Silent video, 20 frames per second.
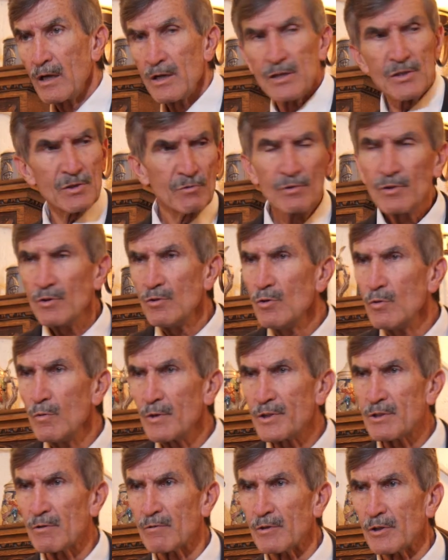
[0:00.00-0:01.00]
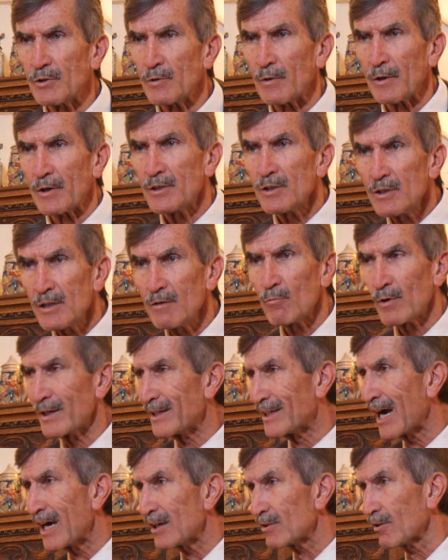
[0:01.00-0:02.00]
So you knew what you were doing. You didn't want
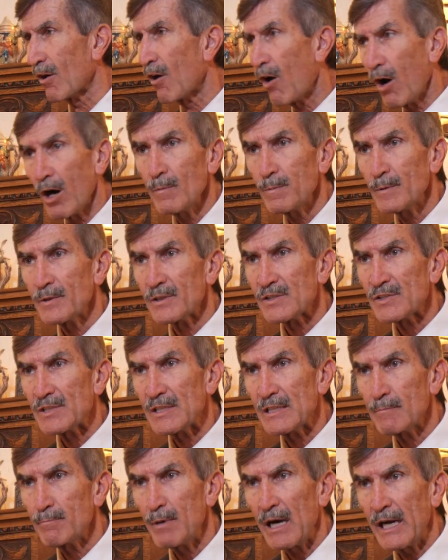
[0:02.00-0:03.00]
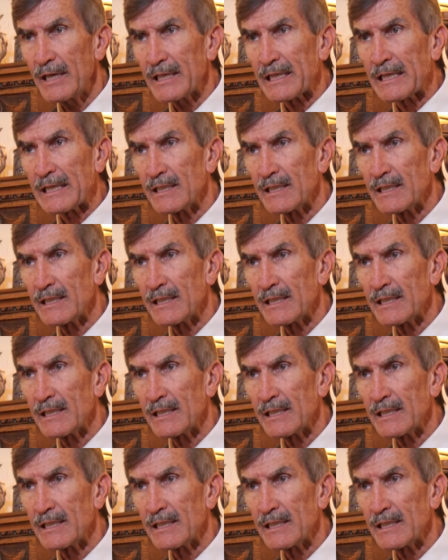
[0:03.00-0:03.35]
Dr. Harper to see the body.